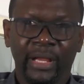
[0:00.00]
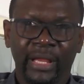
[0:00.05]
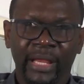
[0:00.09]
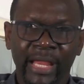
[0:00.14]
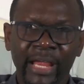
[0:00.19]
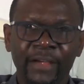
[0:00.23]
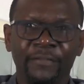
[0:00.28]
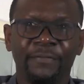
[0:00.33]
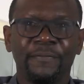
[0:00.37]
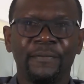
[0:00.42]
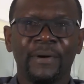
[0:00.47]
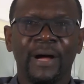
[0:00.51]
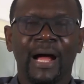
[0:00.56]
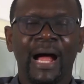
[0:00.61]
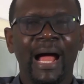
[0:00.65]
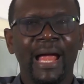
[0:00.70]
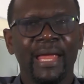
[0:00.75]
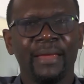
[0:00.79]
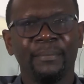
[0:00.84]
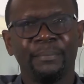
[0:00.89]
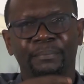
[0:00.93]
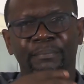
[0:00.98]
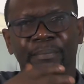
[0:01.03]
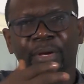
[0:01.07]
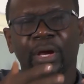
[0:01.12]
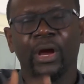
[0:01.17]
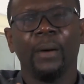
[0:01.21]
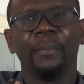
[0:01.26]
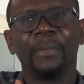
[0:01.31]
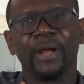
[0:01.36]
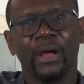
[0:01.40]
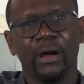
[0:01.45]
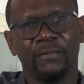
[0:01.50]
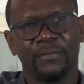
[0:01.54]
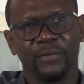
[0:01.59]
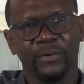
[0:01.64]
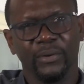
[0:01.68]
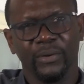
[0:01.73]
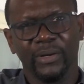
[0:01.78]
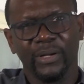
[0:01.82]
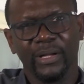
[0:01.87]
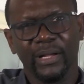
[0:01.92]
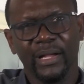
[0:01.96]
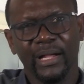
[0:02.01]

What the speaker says: if I become the governor